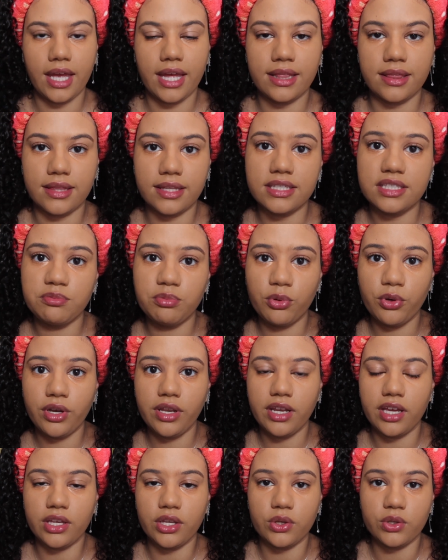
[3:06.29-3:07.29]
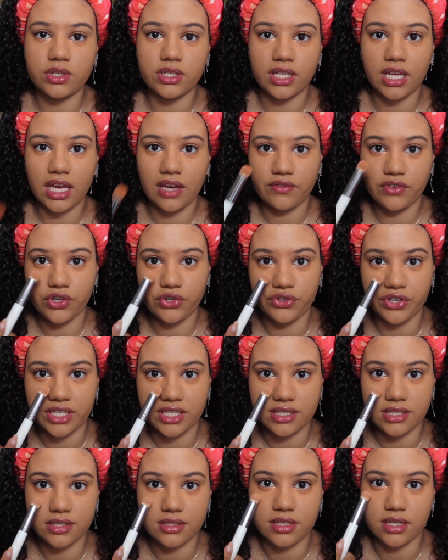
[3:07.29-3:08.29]
at this point I usually have
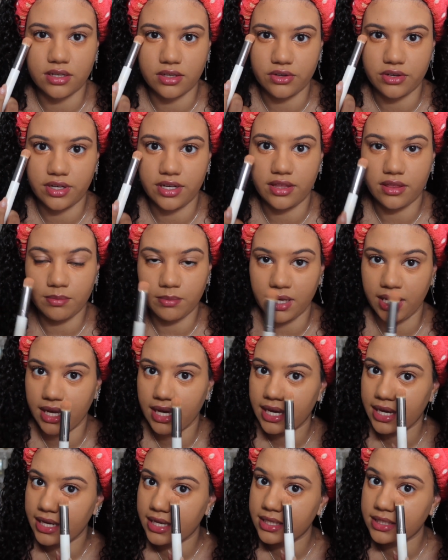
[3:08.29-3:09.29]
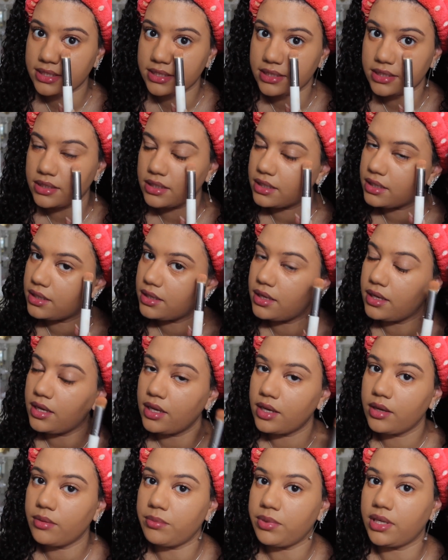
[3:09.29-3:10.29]
creases underneath my eyes
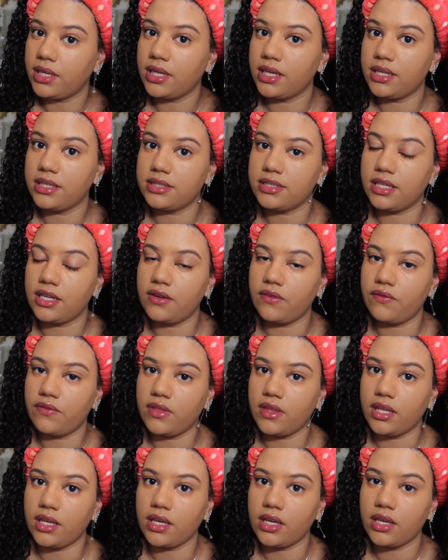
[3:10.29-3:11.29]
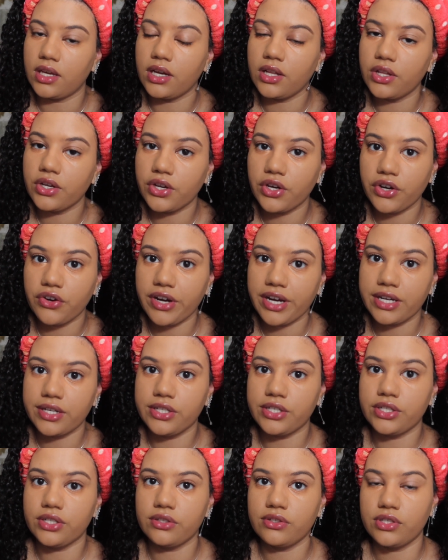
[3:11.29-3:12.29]
because of the color
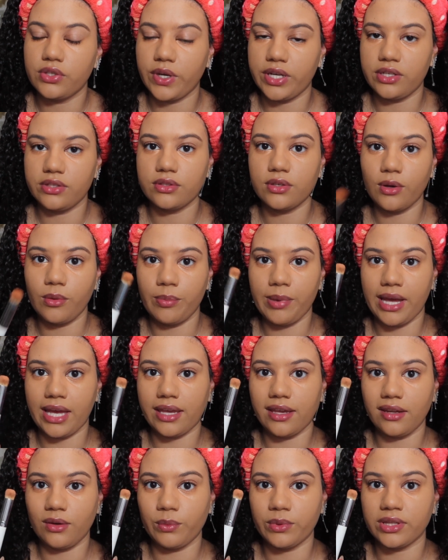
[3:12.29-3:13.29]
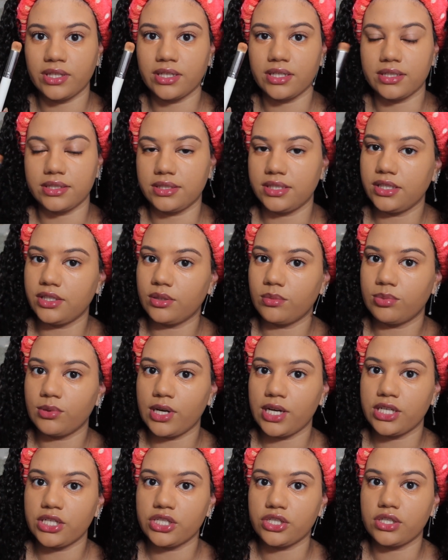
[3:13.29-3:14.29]
corrector, so I just go back in with the concealer
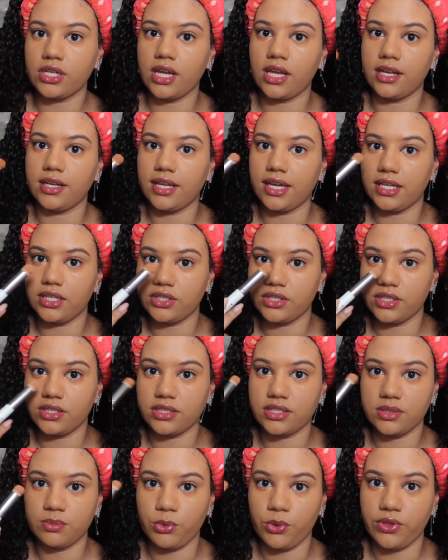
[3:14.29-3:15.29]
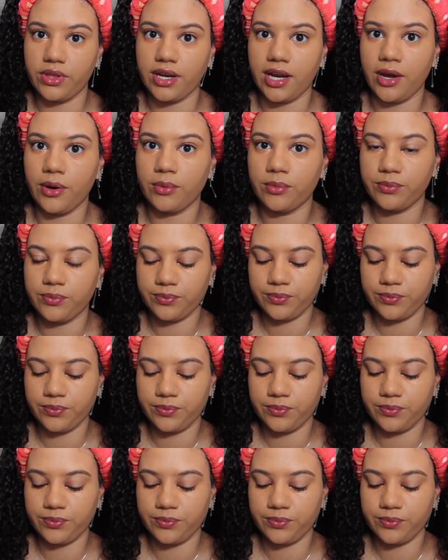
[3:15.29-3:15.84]
brush and I just smooth it out.